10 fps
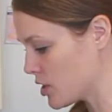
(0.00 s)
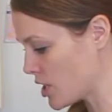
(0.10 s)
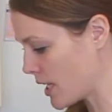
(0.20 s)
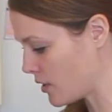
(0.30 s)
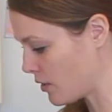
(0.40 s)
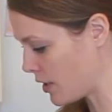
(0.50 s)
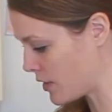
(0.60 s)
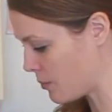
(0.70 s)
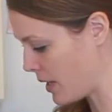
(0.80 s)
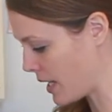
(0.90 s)
shake it
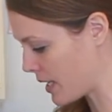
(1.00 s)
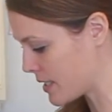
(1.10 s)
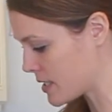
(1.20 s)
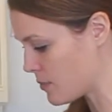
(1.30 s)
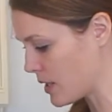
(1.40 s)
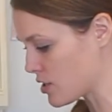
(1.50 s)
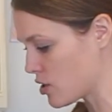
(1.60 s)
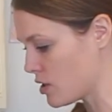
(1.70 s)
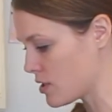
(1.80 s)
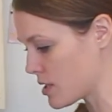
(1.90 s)
around the pan to make
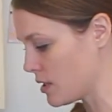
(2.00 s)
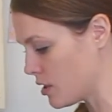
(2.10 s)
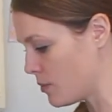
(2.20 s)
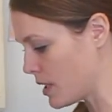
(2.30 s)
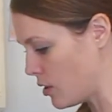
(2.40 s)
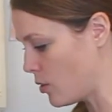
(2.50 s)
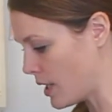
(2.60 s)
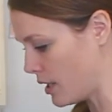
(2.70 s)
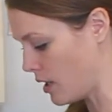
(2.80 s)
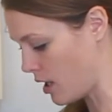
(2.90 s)
sure there's a little bit of
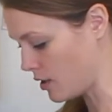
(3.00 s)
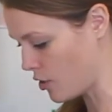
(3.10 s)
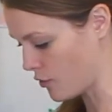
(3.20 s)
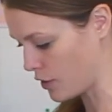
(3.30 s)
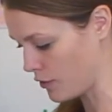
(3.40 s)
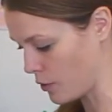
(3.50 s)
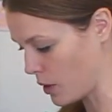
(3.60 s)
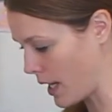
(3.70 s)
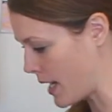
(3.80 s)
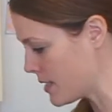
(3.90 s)
oil all over
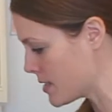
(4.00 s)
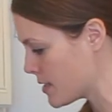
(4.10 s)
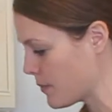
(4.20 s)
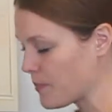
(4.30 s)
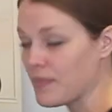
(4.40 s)
for us.